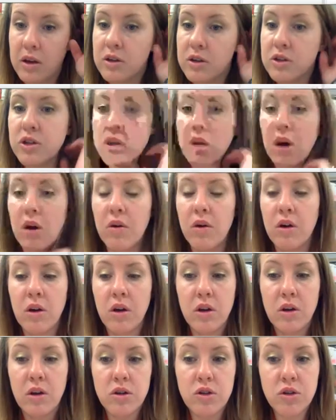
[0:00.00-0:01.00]
So
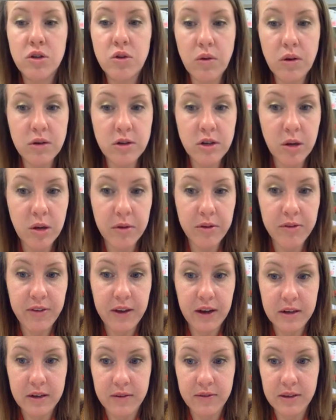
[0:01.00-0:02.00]
short-term
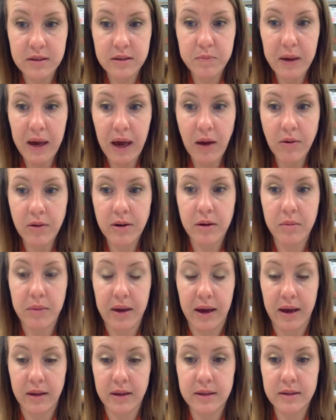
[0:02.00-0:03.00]
effect of this power
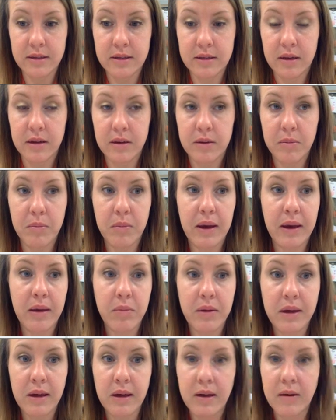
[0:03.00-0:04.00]
imbalance might
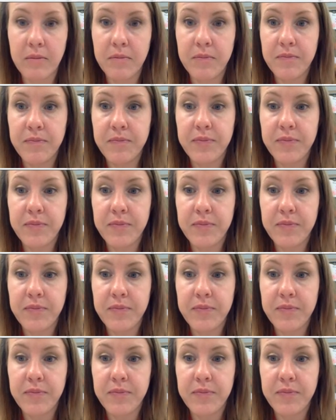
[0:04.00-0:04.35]
be